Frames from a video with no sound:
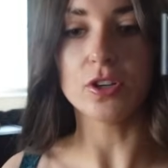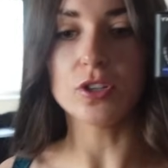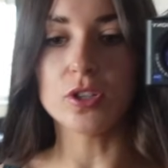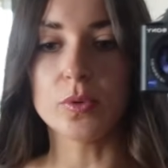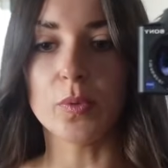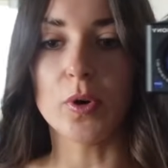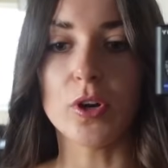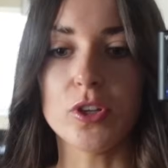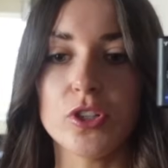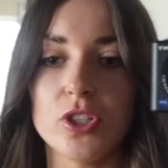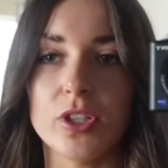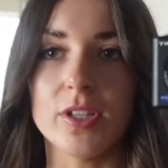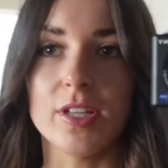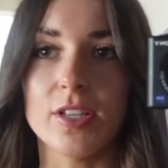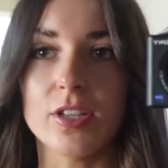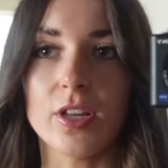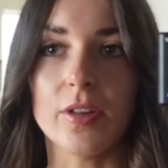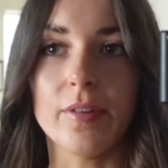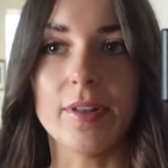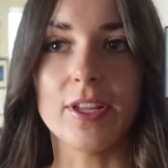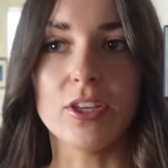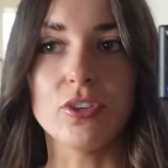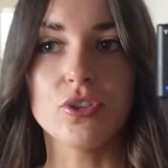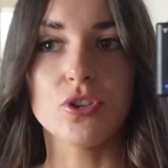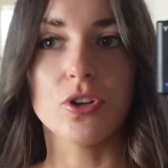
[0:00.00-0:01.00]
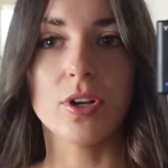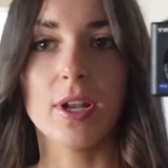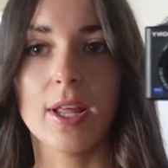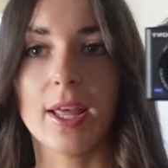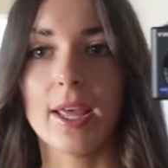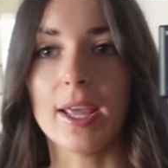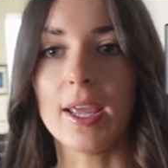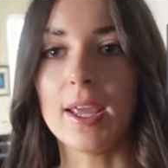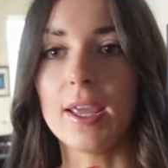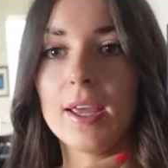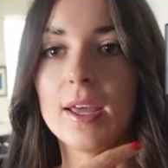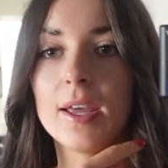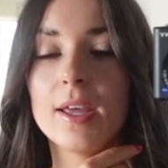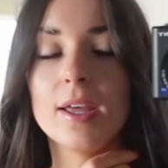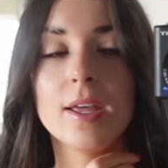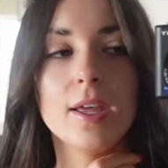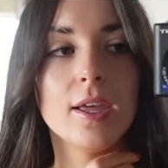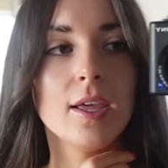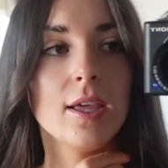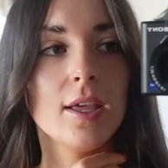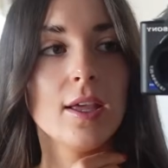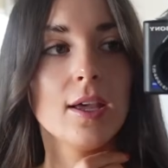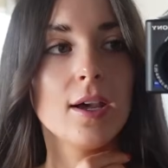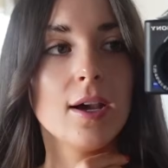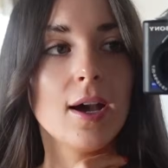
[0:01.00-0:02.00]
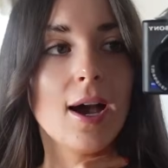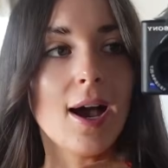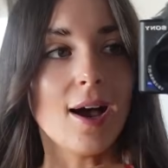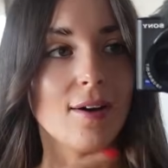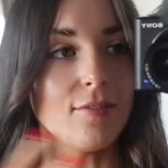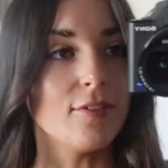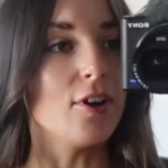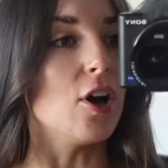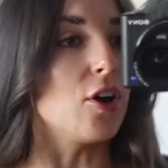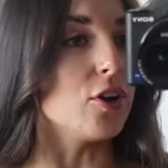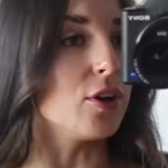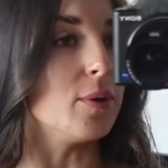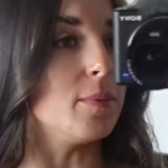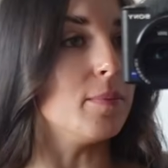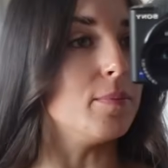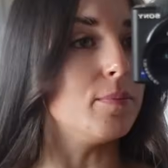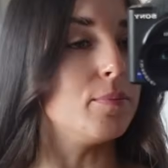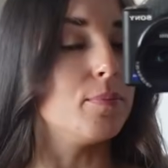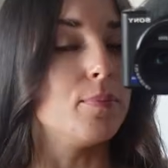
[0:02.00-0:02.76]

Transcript: guys are watching this, I'll literally have it on and